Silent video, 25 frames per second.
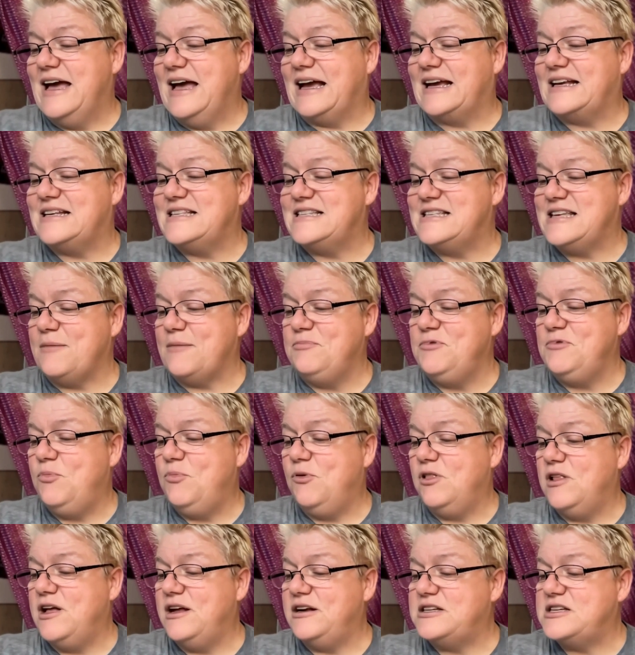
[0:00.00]

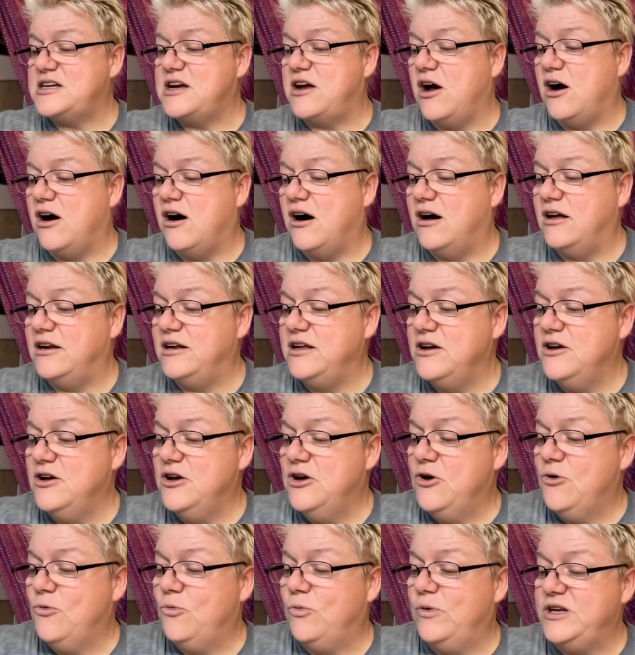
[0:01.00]
acceptable unto god
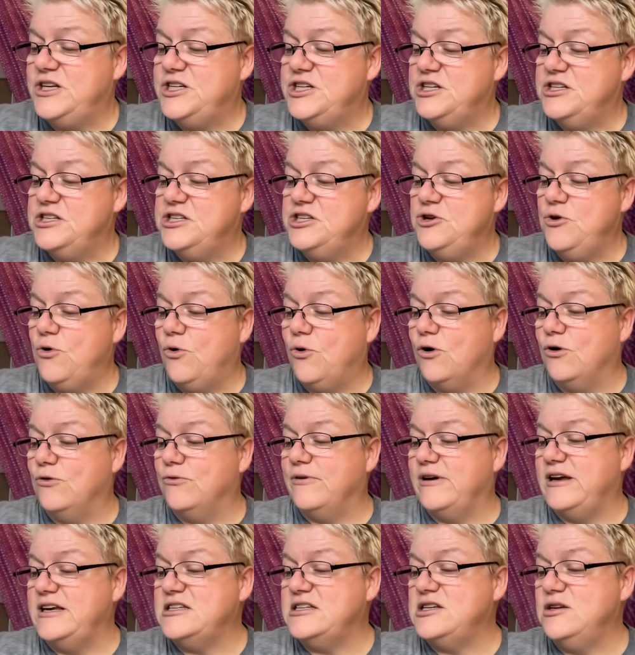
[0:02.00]
which is your
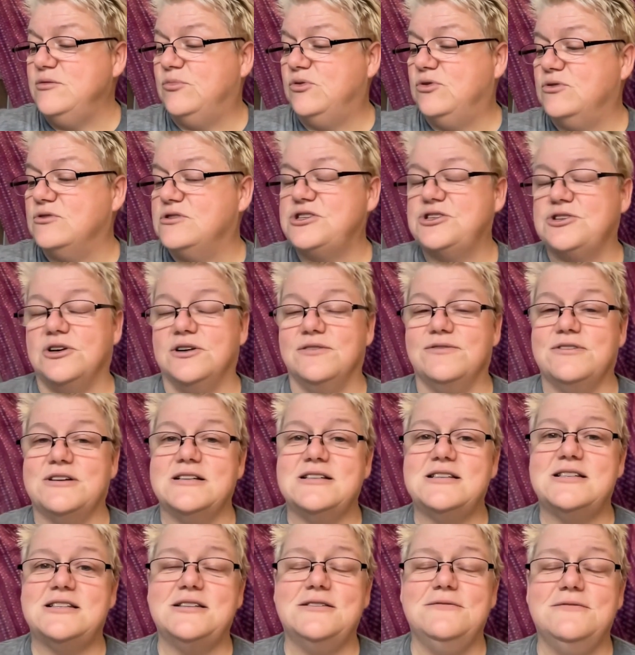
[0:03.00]
reasonable
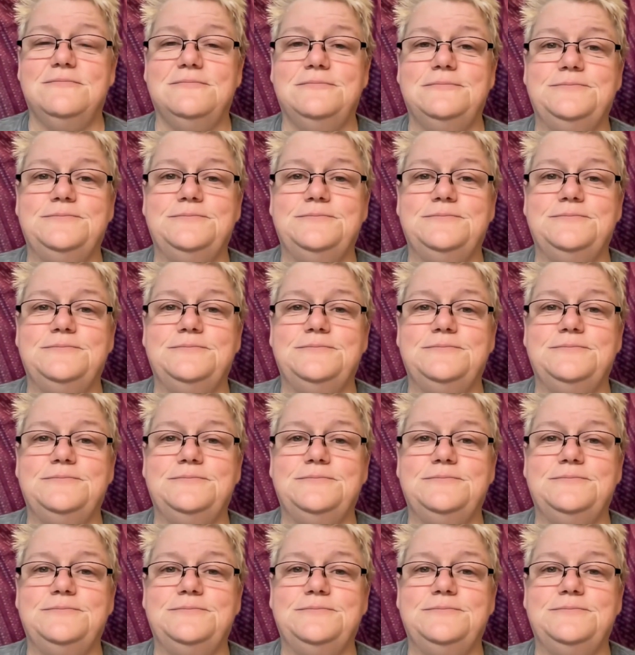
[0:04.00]
service.